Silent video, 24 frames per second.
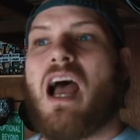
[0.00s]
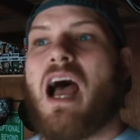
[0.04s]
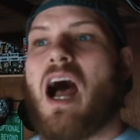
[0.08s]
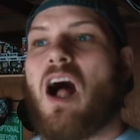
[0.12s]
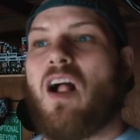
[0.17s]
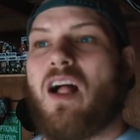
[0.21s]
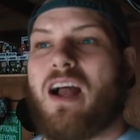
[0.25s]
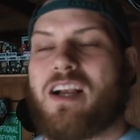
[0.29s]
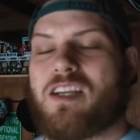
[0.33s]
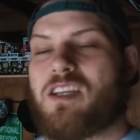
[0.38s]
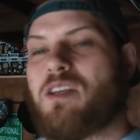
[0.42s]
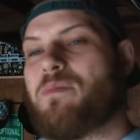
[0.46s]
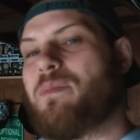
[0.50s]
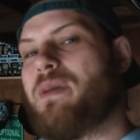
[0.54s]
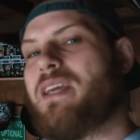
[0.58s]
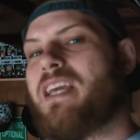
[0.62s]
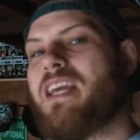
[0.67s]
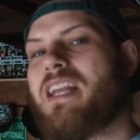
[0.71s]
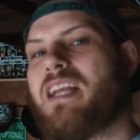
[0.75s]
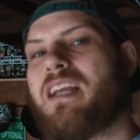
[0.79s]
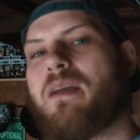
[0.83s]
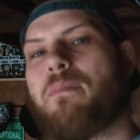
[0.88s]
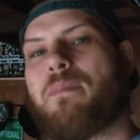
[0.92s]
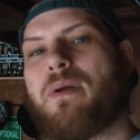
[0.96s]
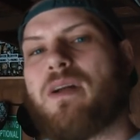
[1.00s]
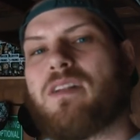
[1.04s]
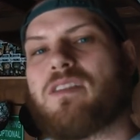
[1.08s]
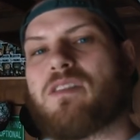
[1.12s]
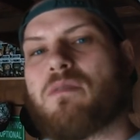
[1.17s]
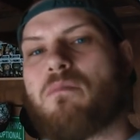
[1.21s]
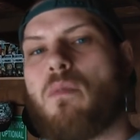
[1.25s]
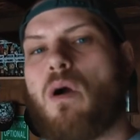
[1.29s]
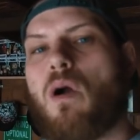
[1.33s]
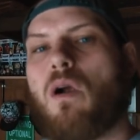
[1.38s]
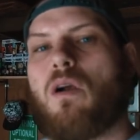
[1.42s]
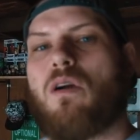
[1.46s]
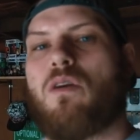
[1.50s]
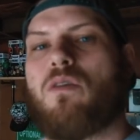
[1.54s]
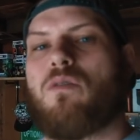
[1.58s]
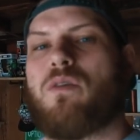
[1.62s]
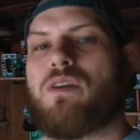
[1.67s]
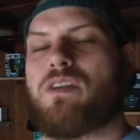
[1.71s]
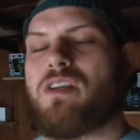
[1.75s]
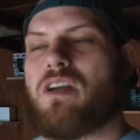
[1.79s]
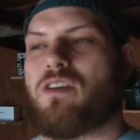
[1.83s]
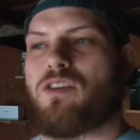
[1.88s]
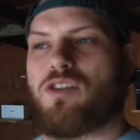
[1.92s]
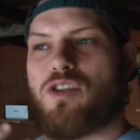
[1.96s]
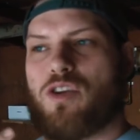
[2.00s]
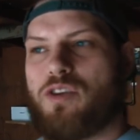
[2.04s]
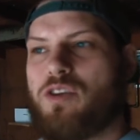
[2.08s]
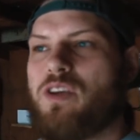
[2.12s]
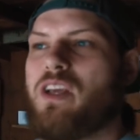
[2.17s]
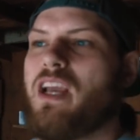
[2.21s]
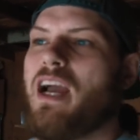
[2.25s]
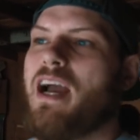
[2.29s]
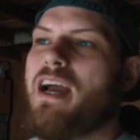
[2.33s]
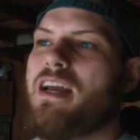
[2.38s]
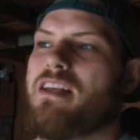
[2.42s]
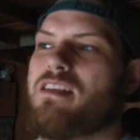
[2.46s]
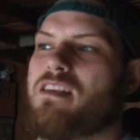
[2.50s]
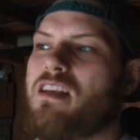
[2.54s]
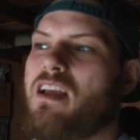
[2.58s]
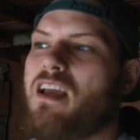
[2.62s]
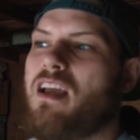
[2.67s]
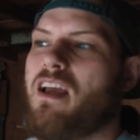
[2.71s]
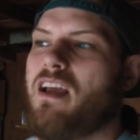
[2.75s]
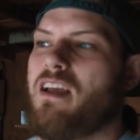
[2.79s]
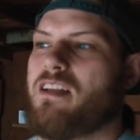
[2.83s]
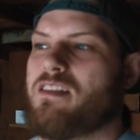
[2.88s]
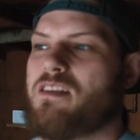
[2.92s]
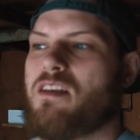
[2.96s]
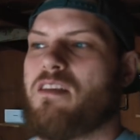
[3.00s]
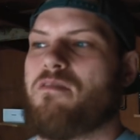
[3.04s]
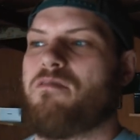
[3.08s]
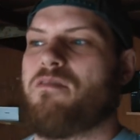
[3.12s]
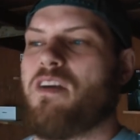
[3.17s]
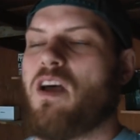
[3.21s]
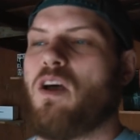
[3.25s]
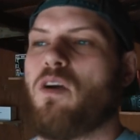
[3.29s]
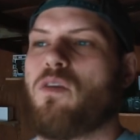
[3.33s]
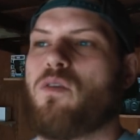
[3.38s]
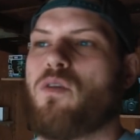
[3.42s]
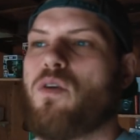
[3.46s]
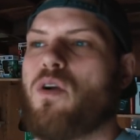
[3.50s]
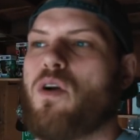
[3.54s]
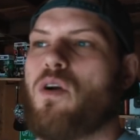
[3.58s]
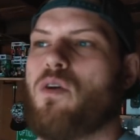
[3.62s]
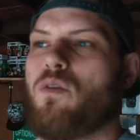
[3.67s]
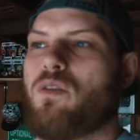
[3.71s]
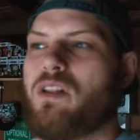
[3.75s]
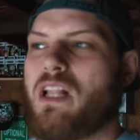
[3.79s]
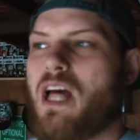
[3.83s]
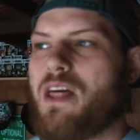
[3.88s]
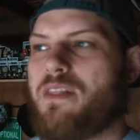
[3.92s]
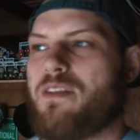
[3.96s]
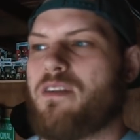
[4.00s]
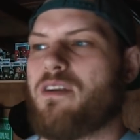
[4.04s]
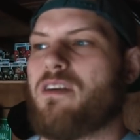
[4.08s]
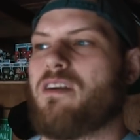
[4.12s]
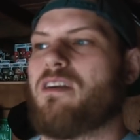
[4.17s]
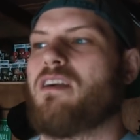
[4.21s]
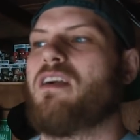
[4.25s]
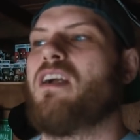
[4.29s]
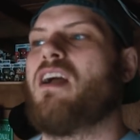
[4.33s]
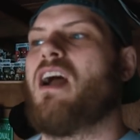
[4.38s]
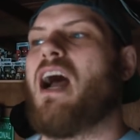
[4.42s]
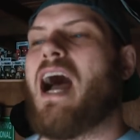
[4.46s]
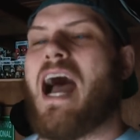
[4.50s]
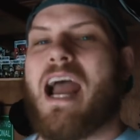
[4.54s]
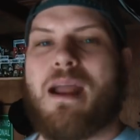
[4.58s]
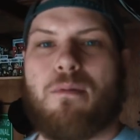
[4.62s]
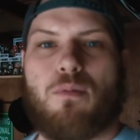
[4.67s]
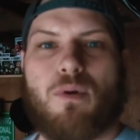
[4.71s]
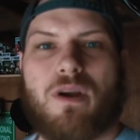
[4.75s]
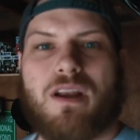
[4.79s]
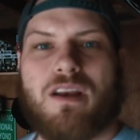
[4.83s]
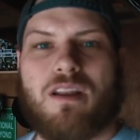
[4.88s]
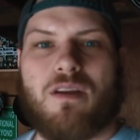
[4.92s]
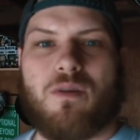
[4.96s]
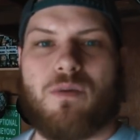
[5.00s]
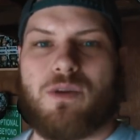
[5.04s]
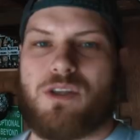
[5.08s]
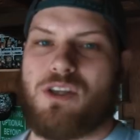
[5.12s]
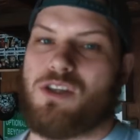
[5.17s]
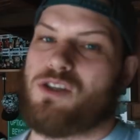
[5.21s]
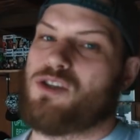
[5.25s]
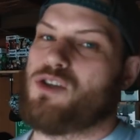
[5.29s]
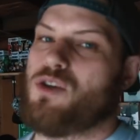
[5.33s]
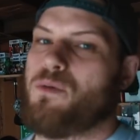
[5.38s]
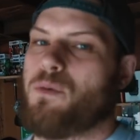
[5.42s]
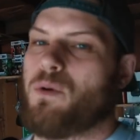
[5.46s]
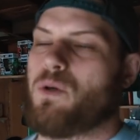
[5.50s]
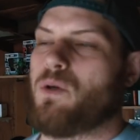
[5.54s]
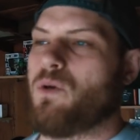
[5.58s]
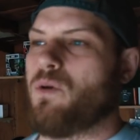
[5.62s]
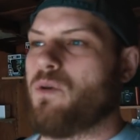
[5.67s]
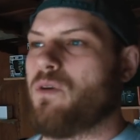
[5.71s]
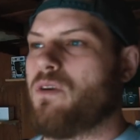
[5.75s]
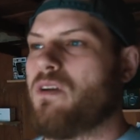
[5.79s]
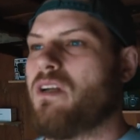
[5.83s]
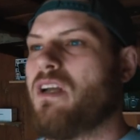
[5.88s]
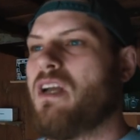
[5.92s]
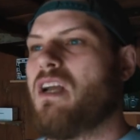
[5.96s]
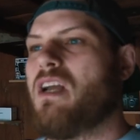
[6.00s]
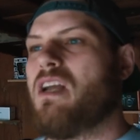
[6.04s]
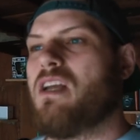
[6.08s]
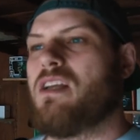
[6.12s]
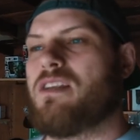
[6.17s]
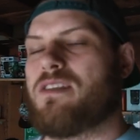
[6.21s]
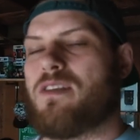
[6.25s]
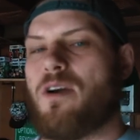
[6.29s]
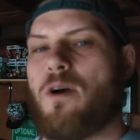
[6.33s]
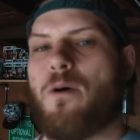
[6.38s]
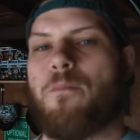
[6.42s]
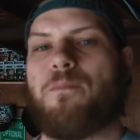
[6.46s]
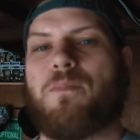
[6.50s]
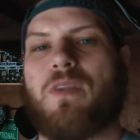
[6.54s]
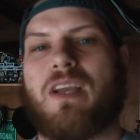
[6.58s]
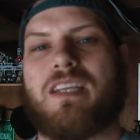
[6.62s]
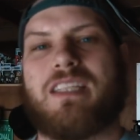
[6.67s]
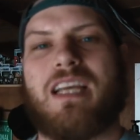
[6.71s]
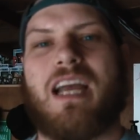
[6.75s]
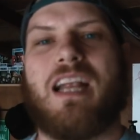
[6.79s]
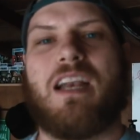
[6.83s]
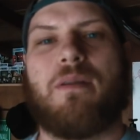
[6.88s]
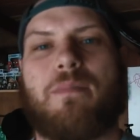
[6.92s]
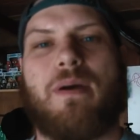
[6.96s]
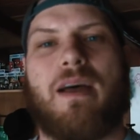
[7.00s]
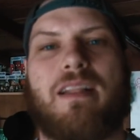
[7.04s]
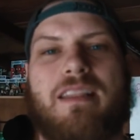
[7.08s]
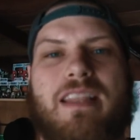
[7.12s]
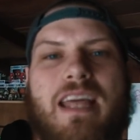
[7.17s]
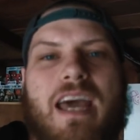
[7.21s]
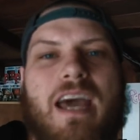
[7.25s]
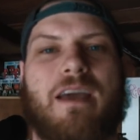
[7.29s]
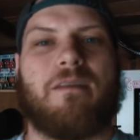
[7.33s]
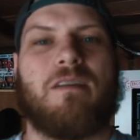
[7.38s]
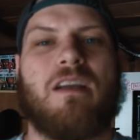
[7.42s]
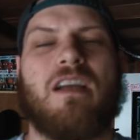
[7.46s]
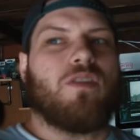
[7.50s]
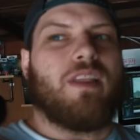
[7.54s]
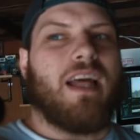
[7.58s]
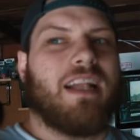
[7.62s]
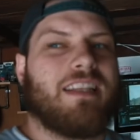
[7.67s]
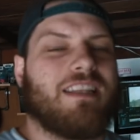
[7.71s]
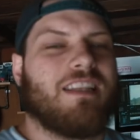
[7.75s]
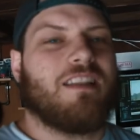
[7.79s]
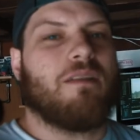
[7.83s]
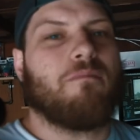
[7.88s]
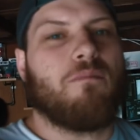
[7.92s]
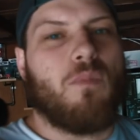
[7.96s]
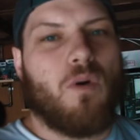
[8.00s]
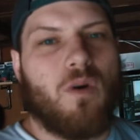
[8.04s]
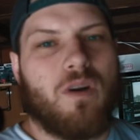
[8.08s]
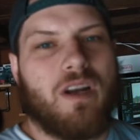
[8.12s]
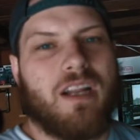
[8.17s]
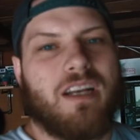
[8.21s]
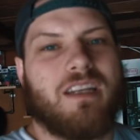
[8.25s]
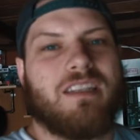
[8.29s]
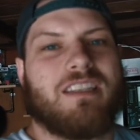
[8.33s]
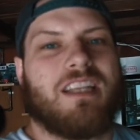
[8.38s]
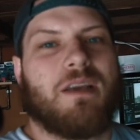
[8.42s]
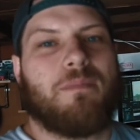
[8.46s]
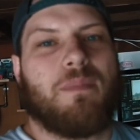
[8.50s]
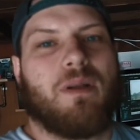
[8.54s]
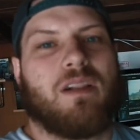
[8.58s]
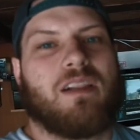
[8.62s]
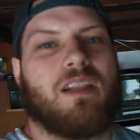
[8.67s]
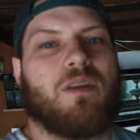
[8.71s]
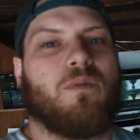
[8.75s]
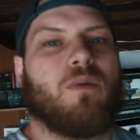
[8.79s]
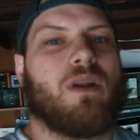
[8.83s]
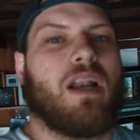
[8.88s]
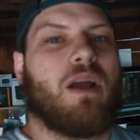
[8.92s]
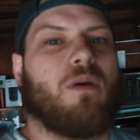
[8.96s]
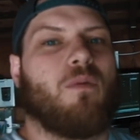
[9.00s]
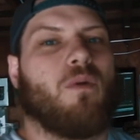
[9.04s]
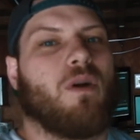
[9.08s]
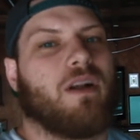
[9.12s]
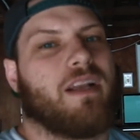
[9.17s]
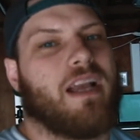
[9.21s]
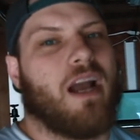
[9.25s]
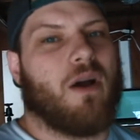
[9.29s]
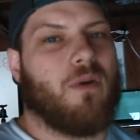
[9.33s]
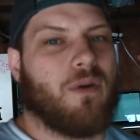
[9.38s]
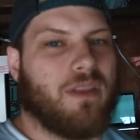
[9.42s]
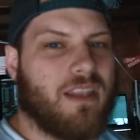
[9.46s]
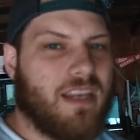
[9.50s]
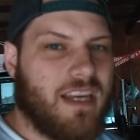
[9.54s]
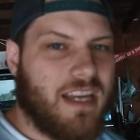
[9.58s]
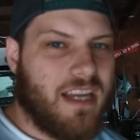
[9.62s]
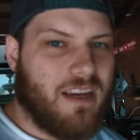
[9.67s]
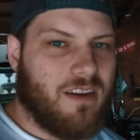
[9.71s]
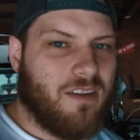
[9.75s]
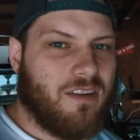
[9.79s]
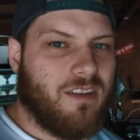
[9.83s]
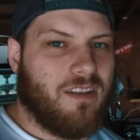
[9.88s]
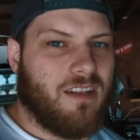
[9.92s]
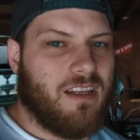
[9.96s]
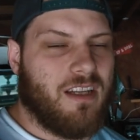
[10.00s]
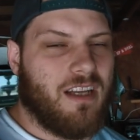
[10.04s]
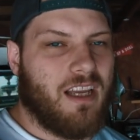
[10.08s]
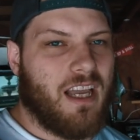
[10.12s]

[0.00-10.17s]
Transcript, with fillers: I'll actually be getting a belt tomorrow, which I'll show you guys. Uh, it's a Velcro leather hybrid, which is super cool. So excited about that. So that's in the morning, typically when I work out with Neil.